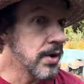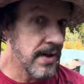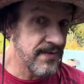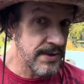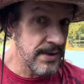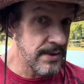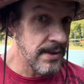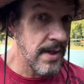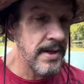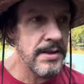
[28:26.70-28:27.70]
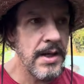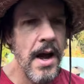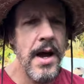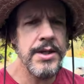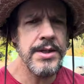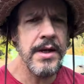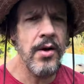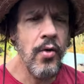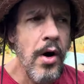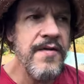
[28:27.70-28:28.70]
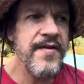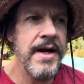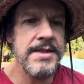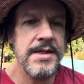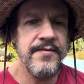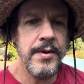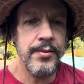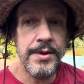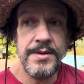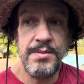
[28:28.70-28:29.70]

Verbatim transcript: enough season yet to actually grow fast enough to produce